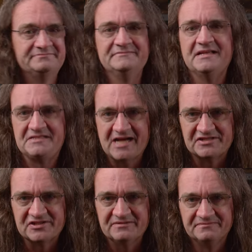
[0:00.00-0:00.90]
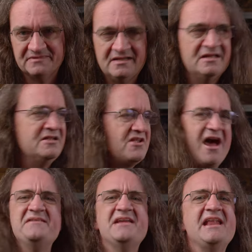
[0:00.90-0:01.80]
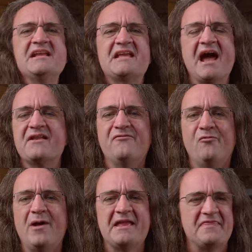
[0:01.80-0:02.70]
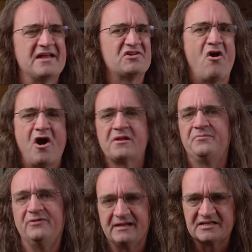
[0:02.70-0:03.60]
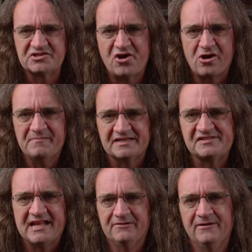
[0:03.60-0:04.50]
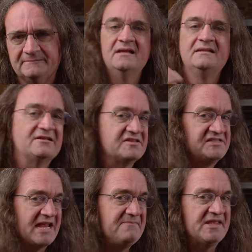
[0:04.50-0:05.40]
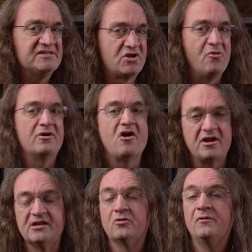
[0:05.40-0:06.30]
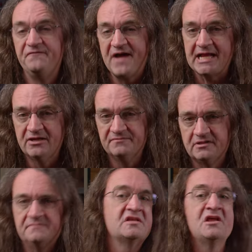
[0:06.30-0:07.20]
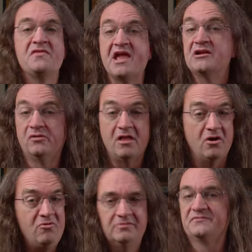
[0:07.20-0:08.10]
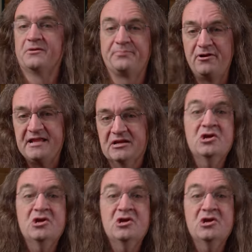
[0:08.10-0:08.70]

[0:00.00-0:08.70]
It doesn't. Not in any kind of way that's audible in a guitar mix, anyway. Now, the same thing's going on here with vacuum tubes. They glow, they're pretty.